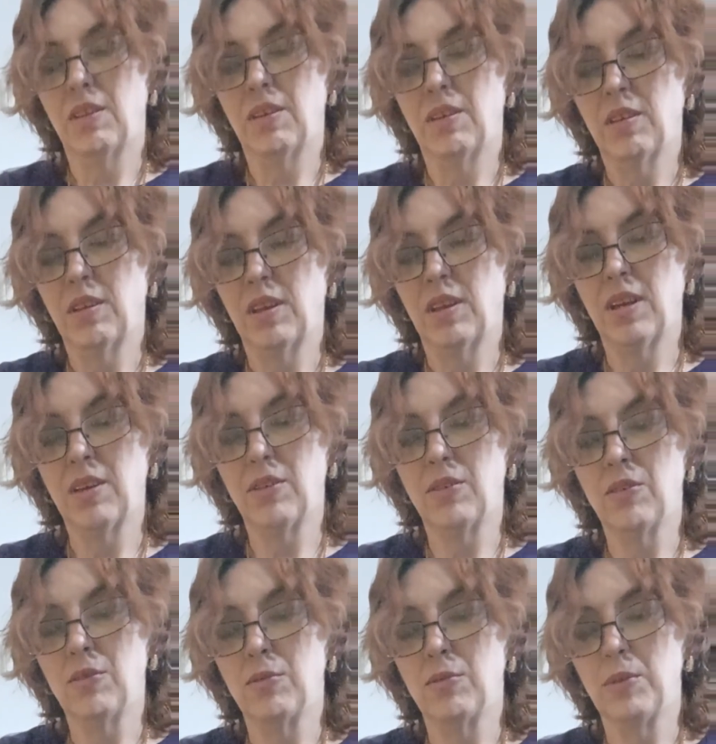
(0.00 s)
I don't
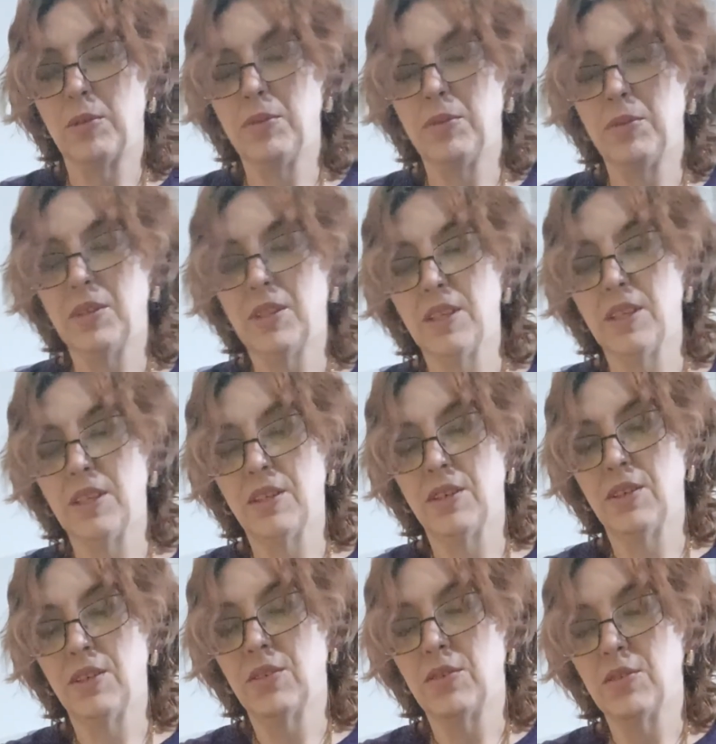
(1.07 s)
know, maybe I
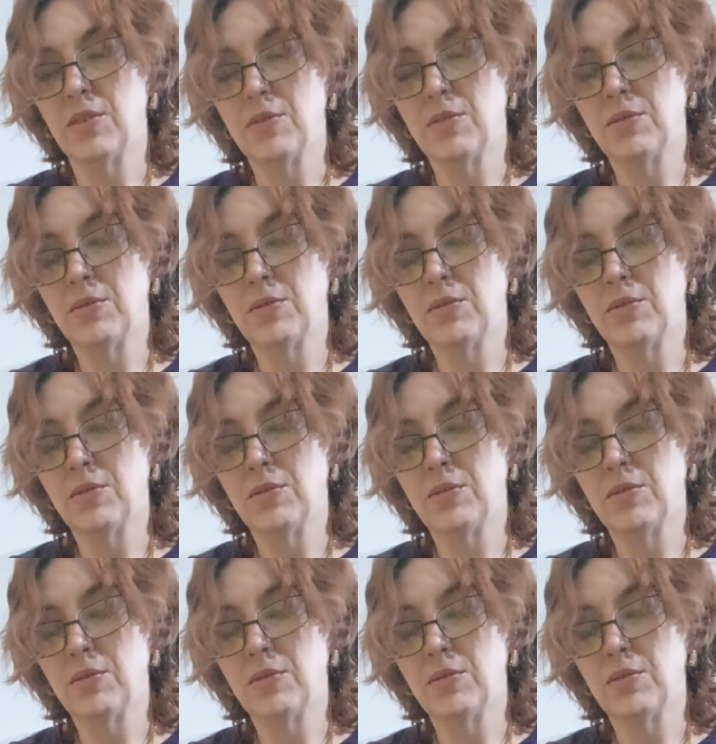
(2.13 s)
can